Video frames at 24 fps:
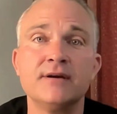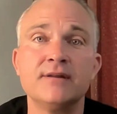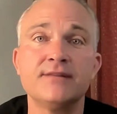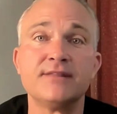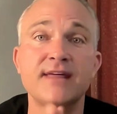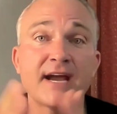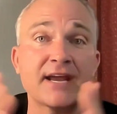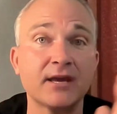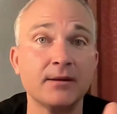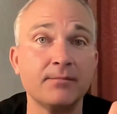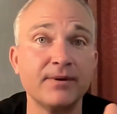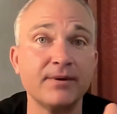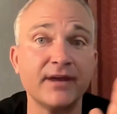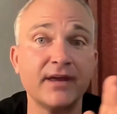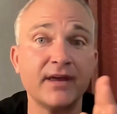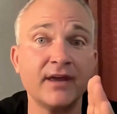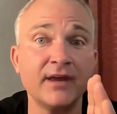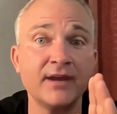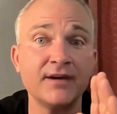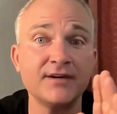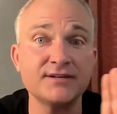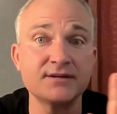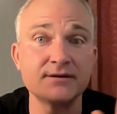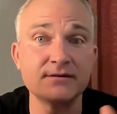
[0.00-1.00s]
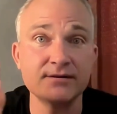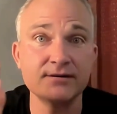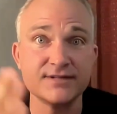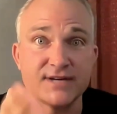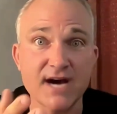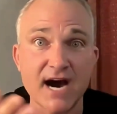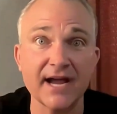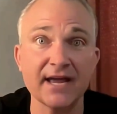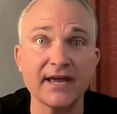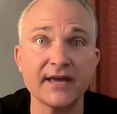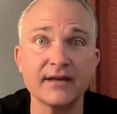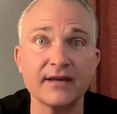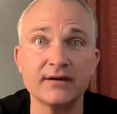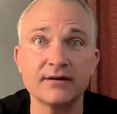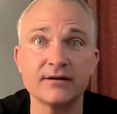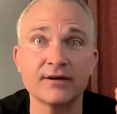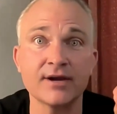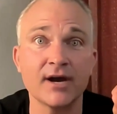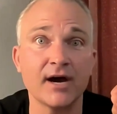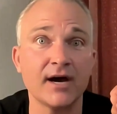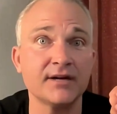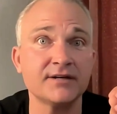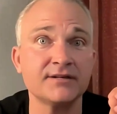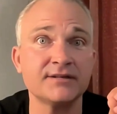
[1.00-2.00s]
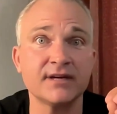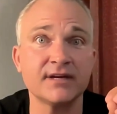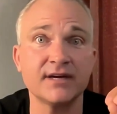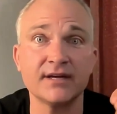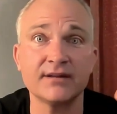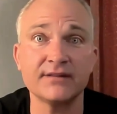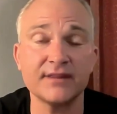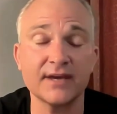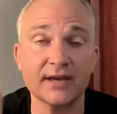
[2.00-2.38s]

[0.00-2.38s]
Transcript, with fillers: That could be diet content,